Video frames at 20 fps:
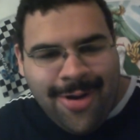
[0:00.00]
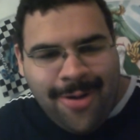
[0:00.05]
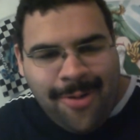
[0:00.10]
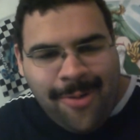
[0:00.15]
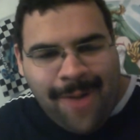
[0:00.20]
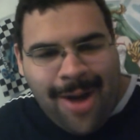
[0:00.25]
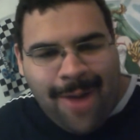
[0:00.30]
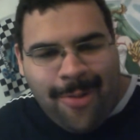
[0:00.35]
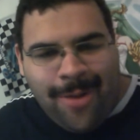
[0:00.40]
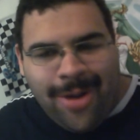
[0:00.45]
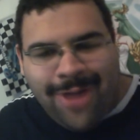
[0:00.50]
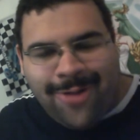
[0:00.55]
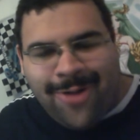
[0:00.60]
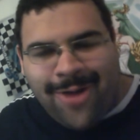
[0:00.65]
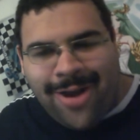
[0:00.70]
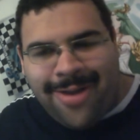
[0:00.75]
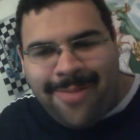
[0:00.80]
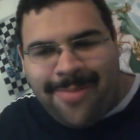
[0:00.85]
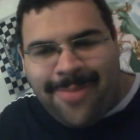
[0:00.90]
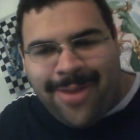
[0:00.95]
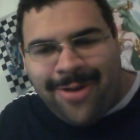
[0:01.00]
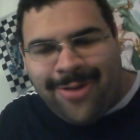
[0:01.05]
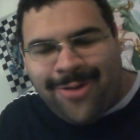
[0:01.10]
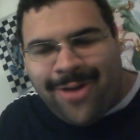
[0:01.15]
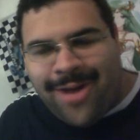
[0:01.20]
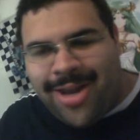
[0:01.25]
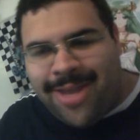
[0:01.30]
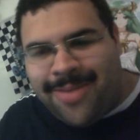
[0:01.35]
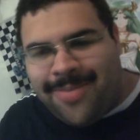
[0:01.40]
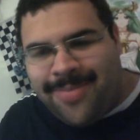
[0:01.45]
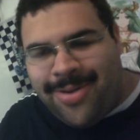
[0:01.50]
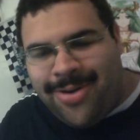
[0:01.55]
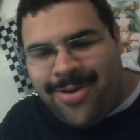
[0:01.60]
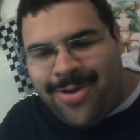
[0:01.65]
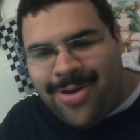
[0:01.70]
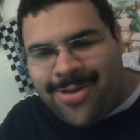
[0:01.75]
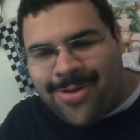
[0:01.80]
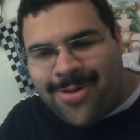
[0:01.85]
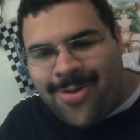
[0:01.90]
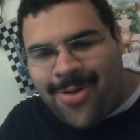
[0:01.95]
Wow, what are you trying to be? Are you trying to be New
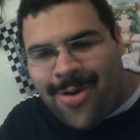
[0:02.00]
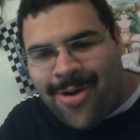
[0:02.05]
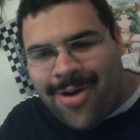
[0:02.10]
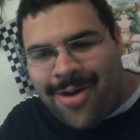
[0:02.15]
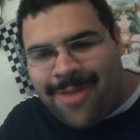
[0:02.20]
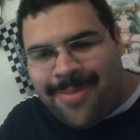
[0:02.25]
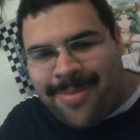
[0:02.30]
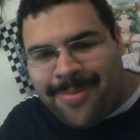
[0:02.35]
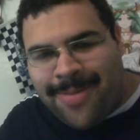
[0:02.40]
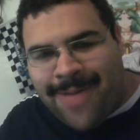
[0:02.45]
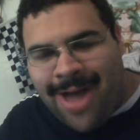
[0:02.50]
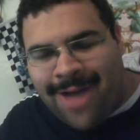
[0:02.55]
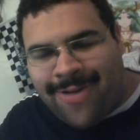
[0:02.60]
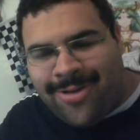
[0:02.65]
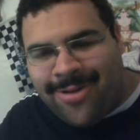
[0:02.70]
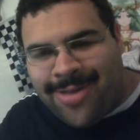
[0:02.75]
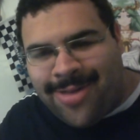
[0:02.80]
Year's Corn, but actually